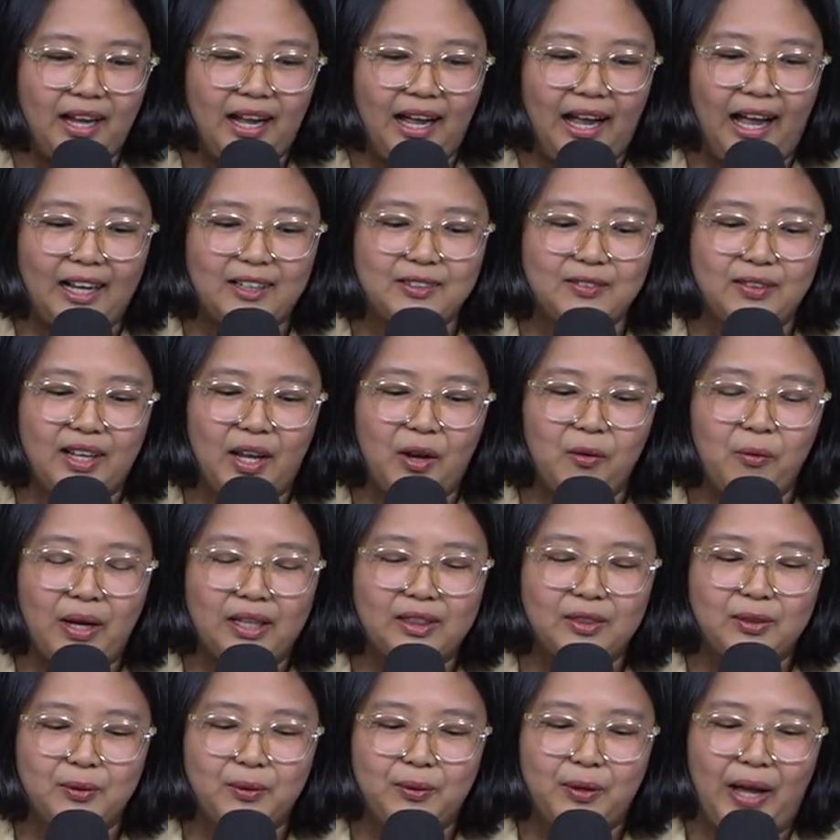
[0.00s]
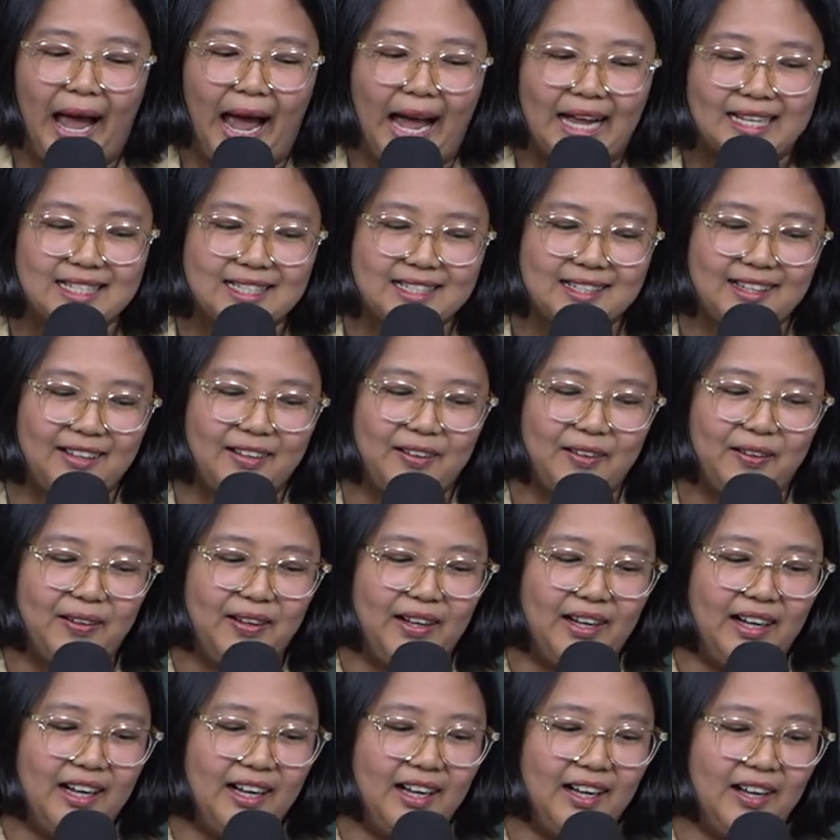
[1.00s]
actually, I want to ask
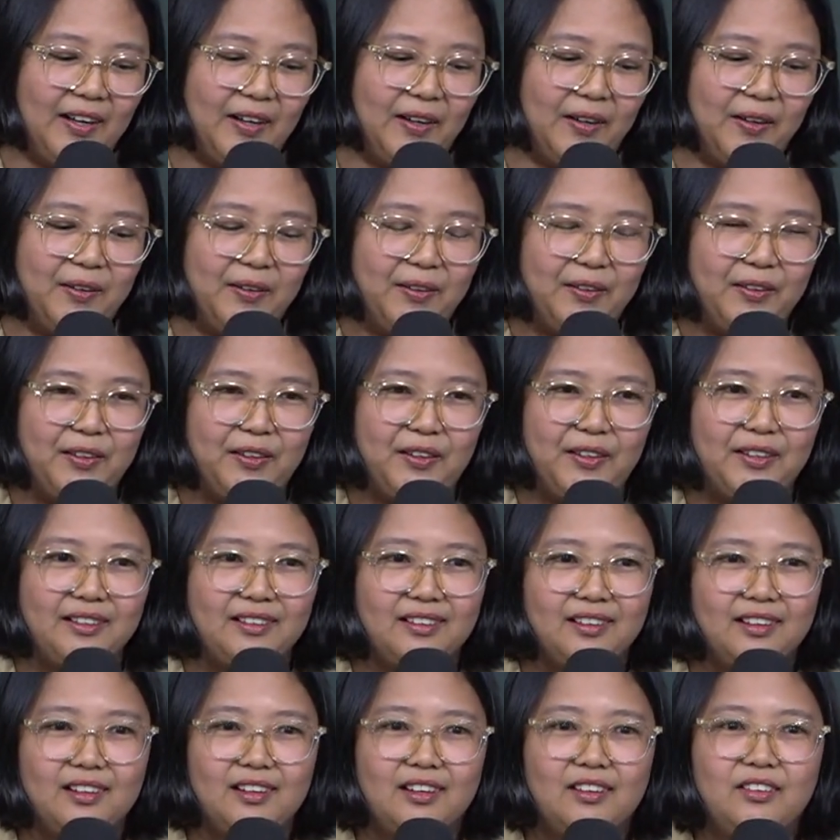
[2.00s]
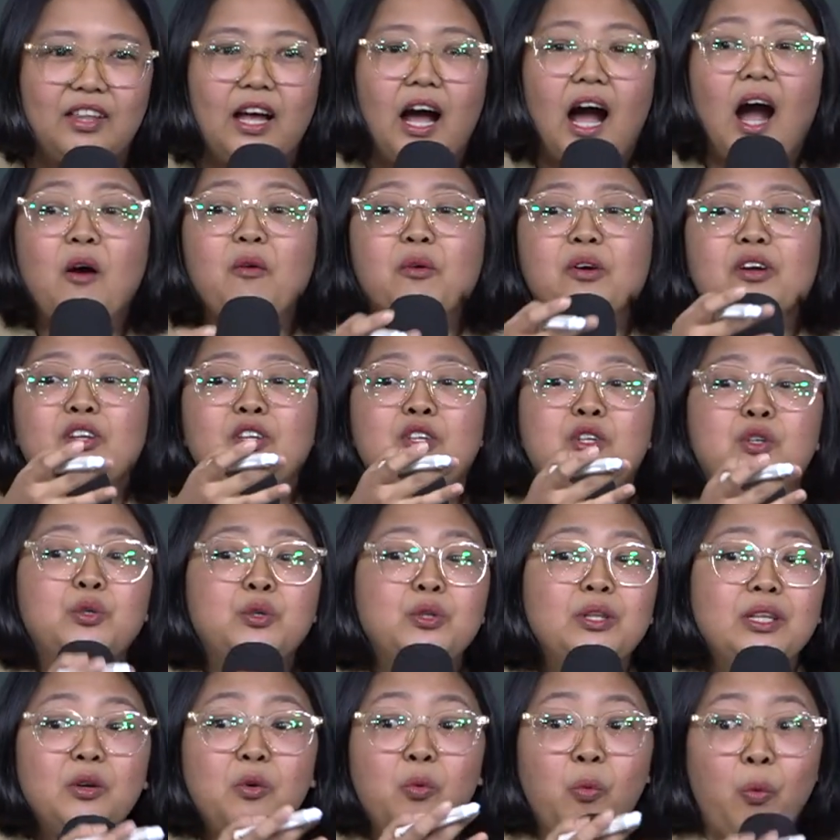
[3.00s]
uh, the our
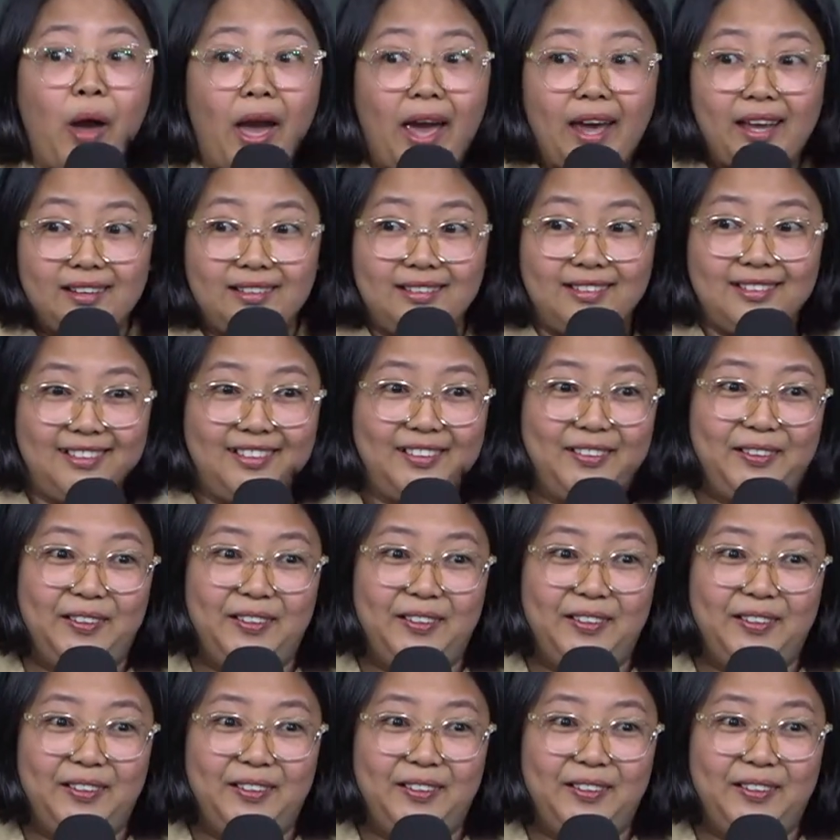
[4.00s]
newlywed